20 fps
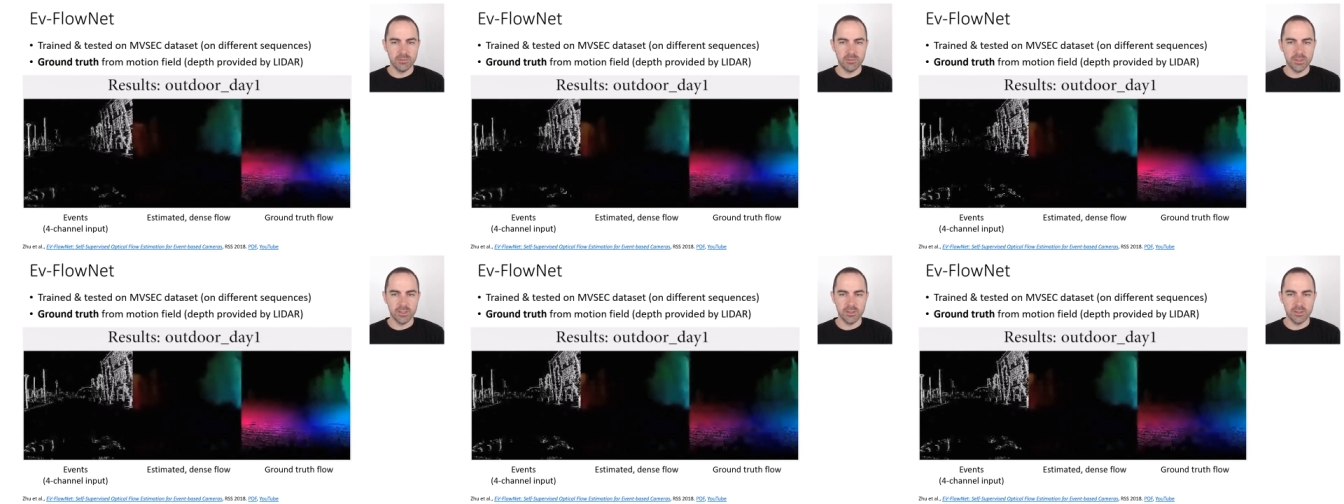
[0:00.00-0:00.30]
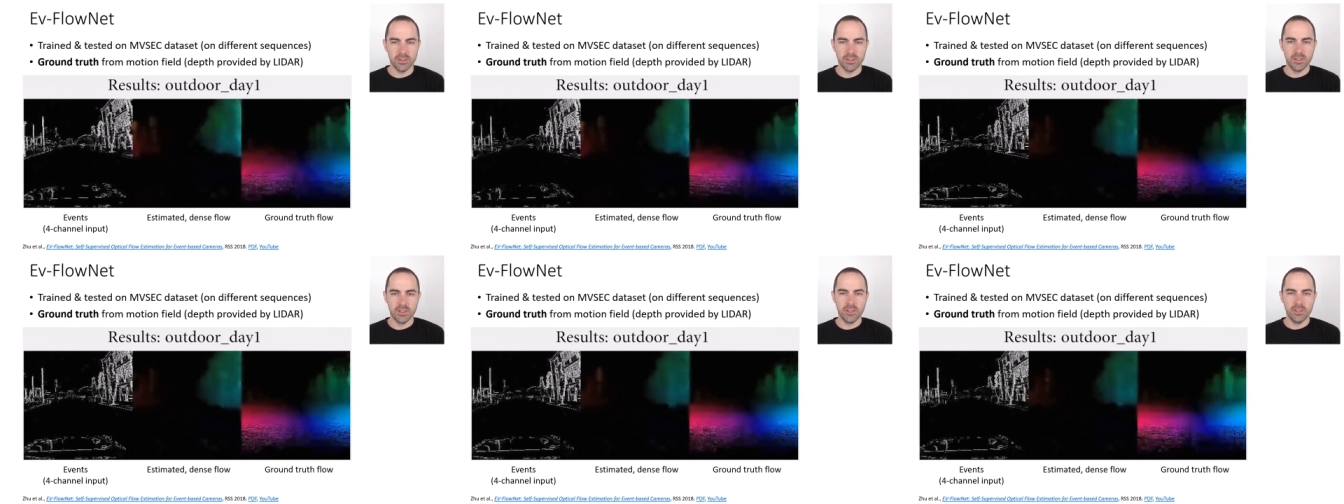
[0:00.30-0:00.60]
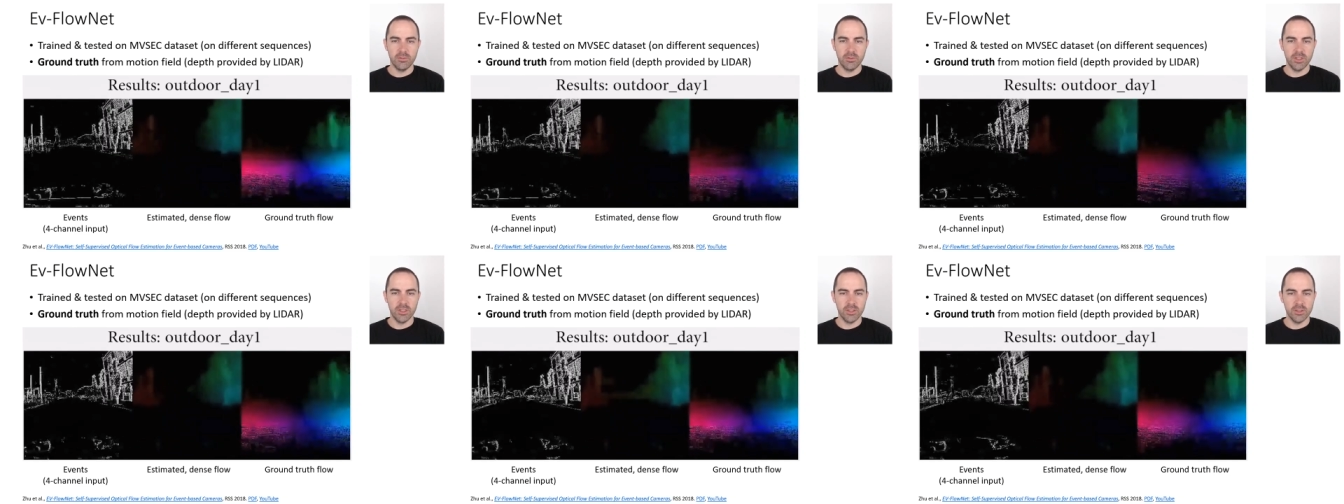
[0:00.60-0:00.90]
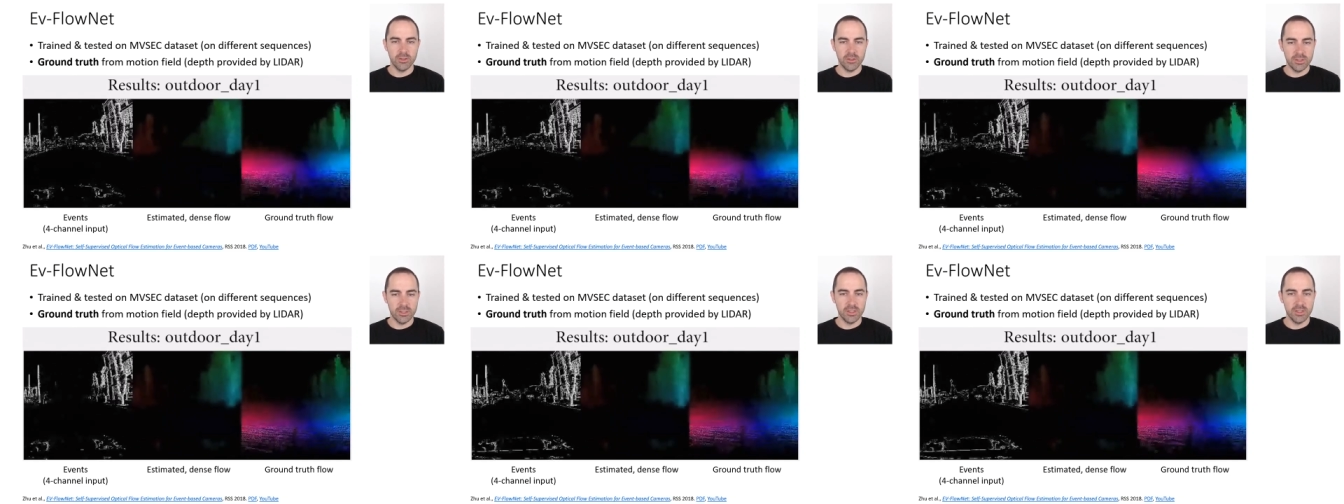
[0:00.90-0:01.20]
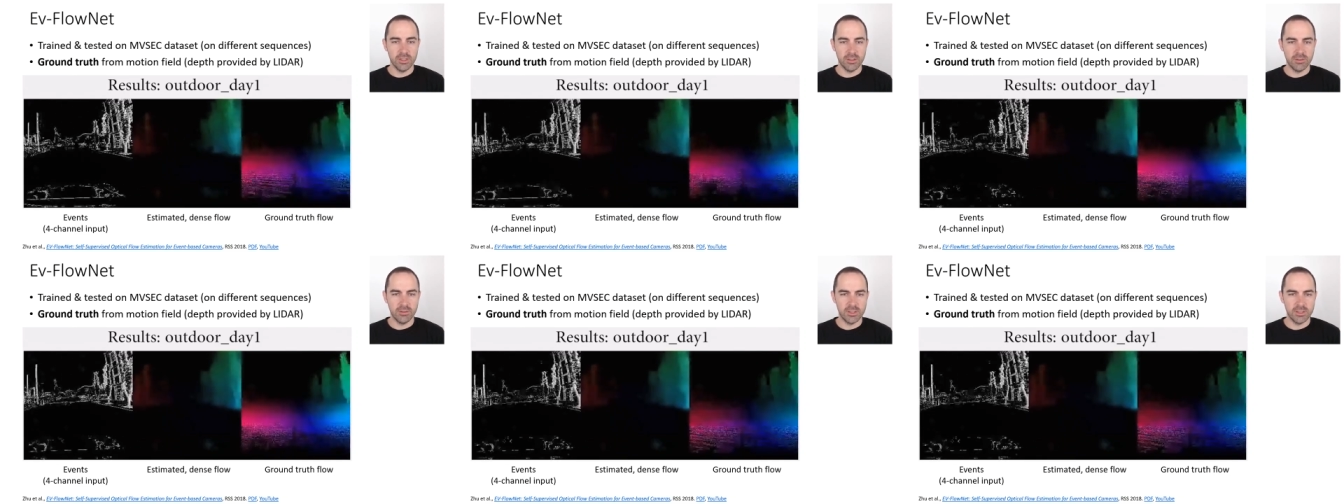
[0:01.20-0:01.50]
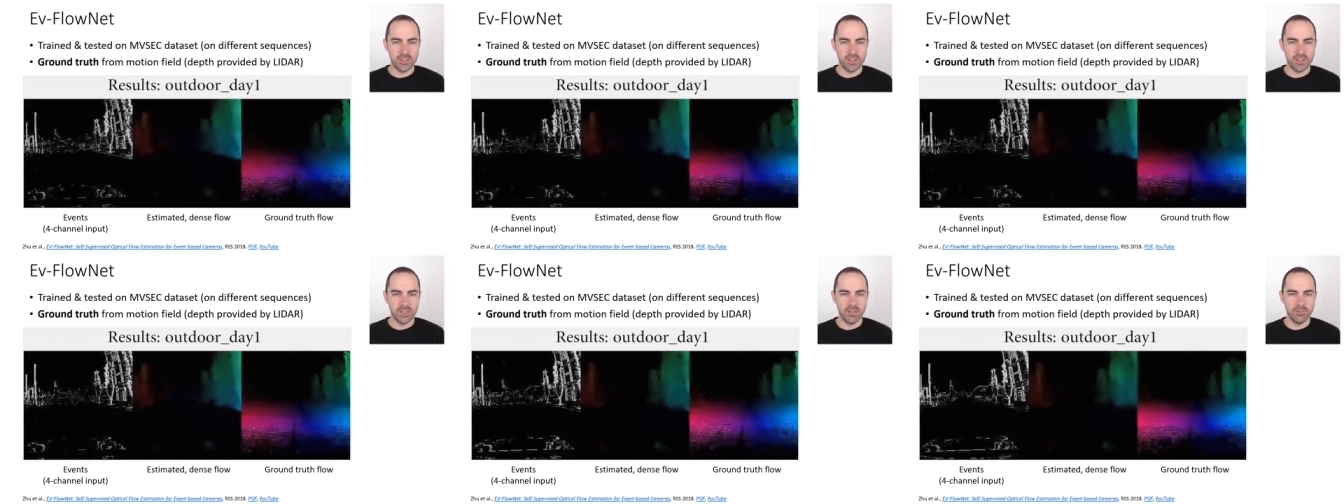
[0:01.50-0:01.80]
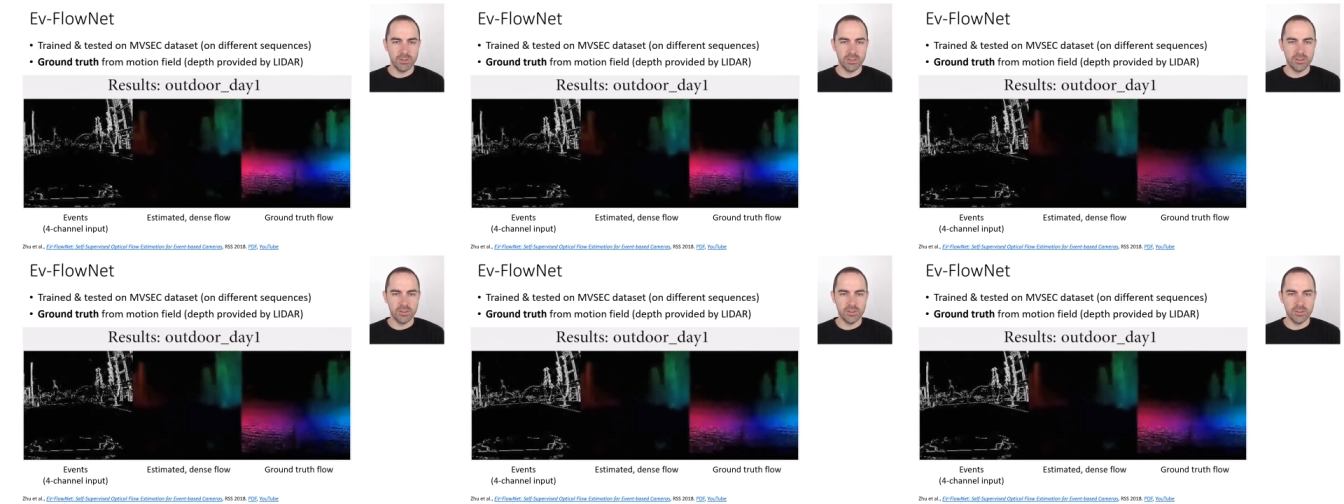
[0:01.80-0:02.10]
but we are not seeing the grayscale
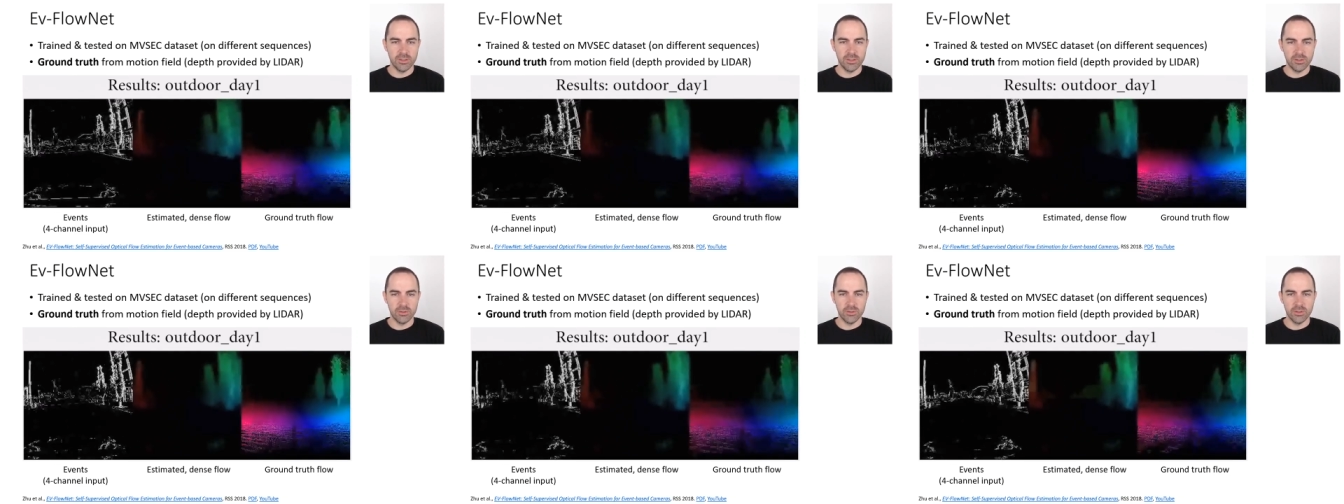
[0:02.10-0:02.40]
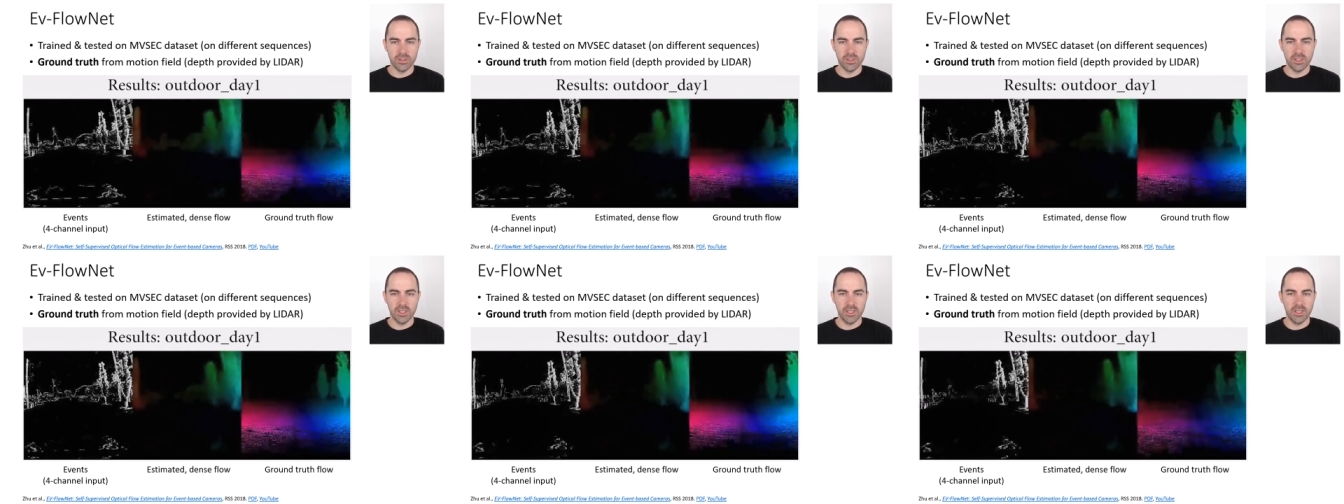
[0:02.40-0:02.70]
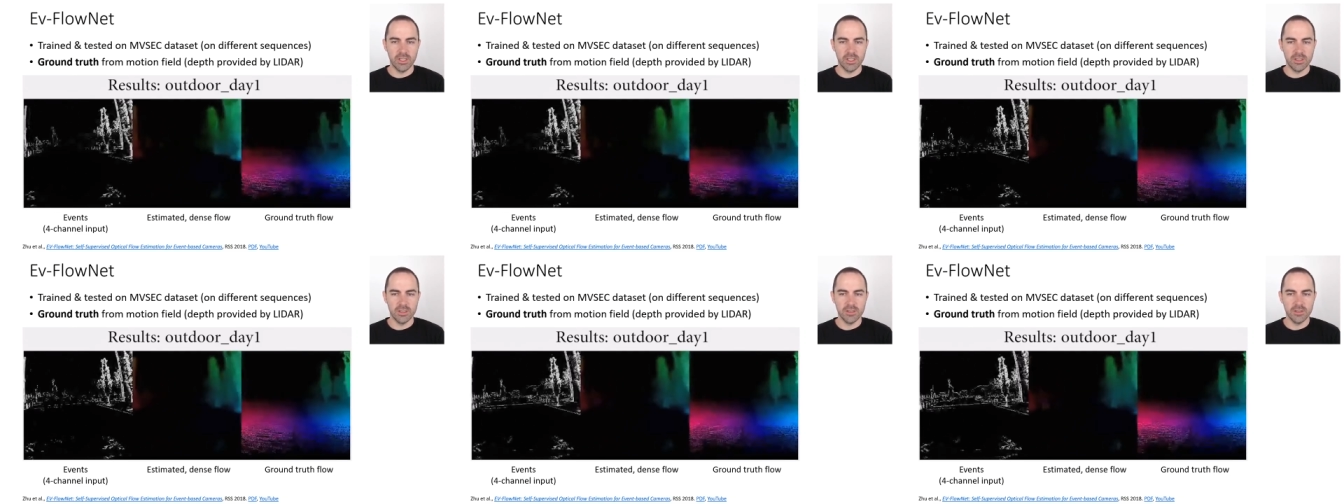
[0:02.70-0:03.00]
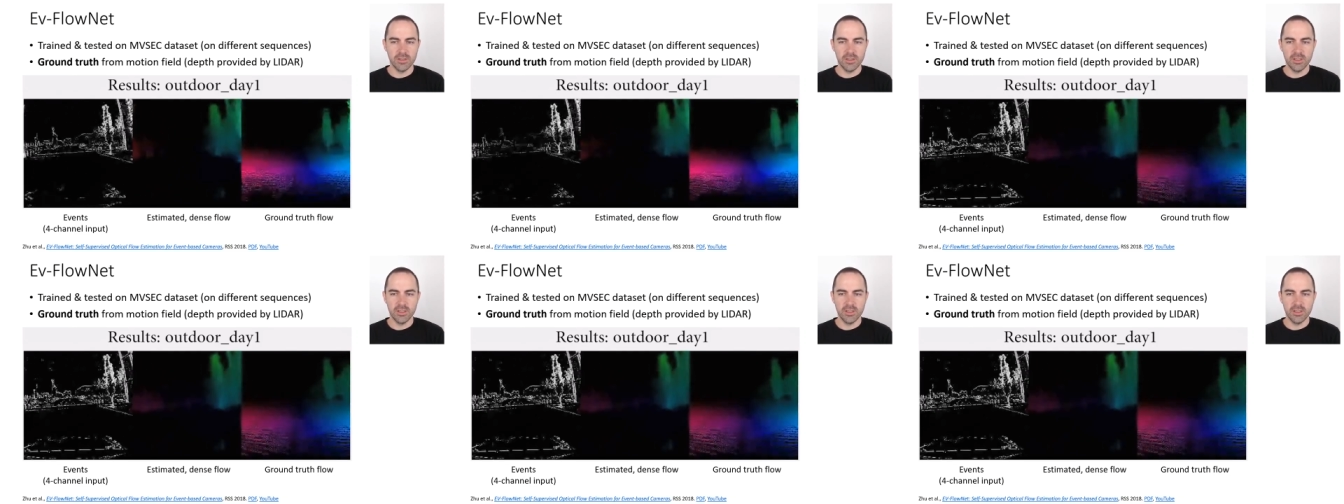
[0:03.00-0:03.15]
image. This is during daylight.